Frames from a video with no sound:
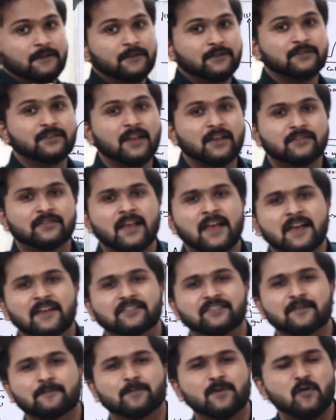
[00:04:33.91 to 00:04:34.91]
This thus
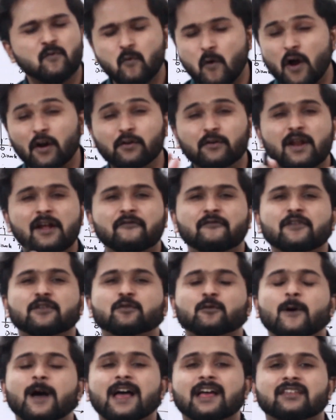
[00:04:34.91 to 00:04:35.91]
is simply what you refer
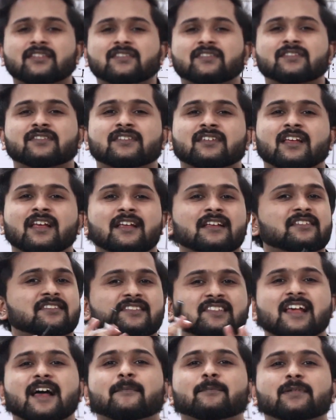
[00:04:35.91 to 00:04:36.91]
to as
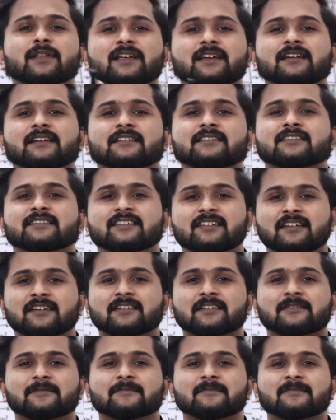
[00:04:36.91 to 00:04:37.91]
sampling
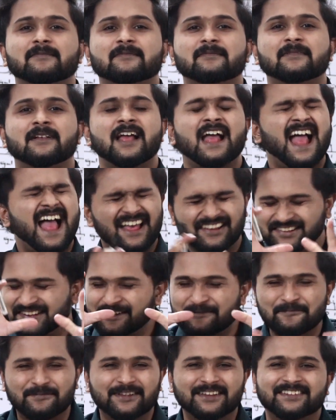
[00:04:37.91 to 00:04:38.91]
theorem. As
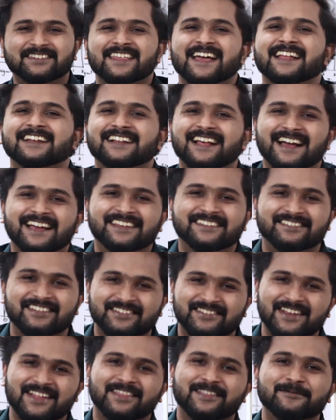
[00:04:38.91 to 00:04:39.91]
simple as that, guys.
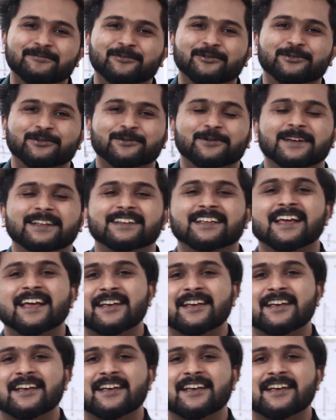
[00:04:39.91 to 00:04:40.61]
There's nothing more to it.